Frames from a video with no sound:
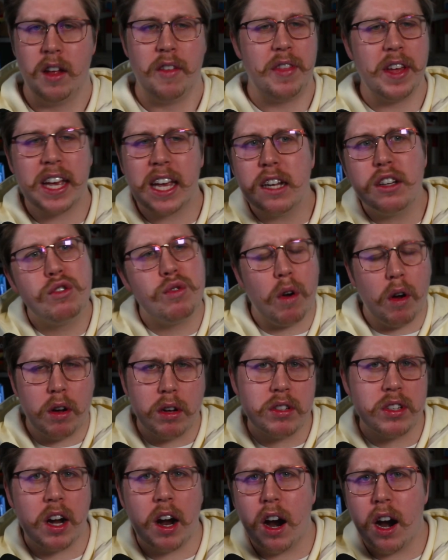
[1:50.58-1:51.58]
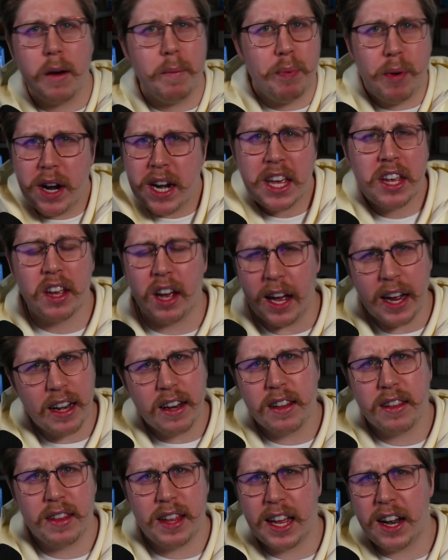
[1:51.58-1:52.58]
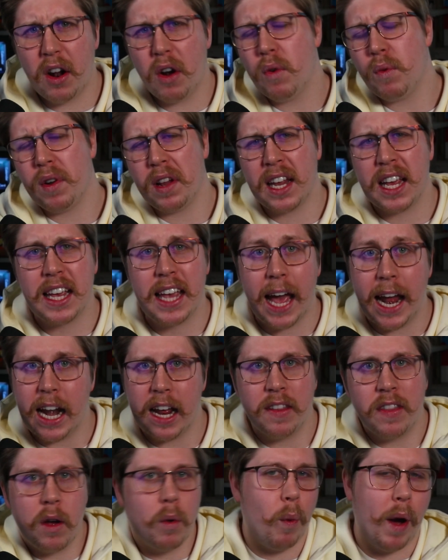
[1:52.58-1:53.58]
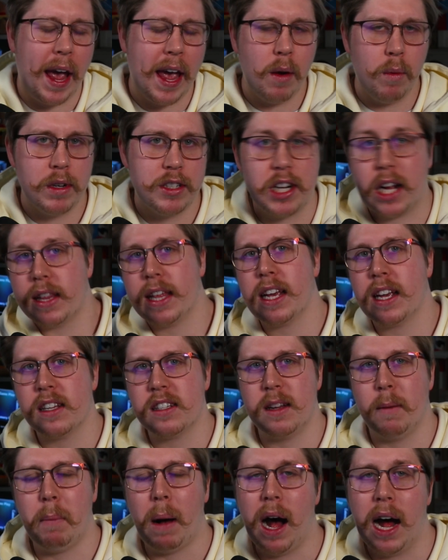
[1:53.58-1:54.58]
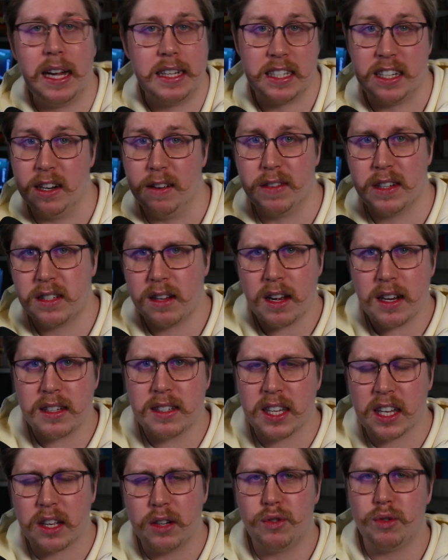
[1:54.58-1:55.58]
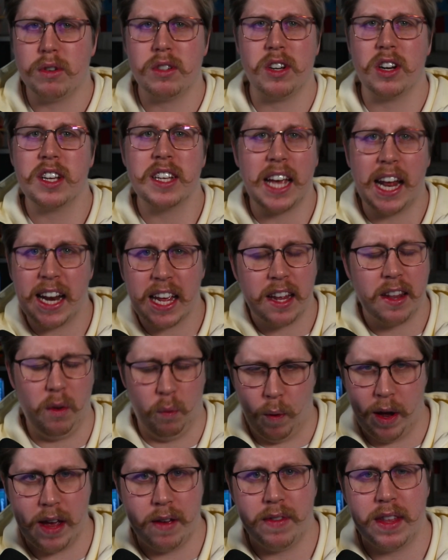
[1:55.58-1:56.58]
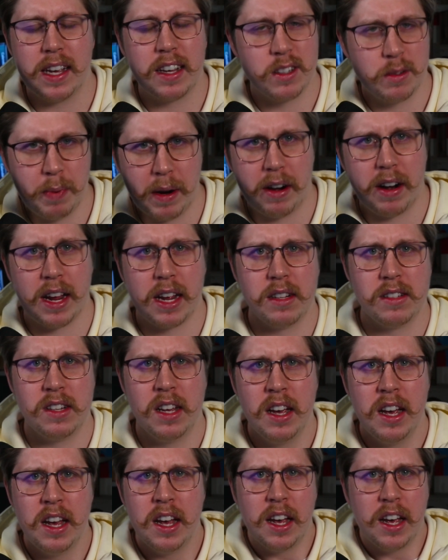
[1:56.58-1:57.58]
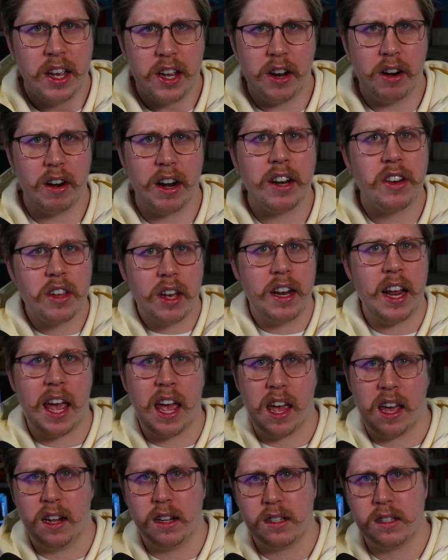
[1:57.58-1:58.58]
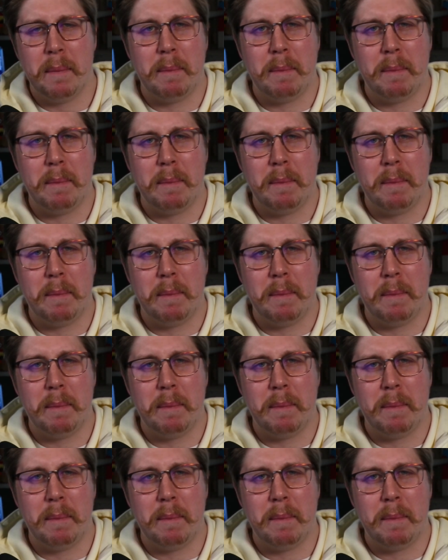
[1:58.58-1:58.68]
The controls are pretty good. They don't really get in the way, which I think is a positive. As long as the controls aren't getting in the way of the experience, you're in good hands.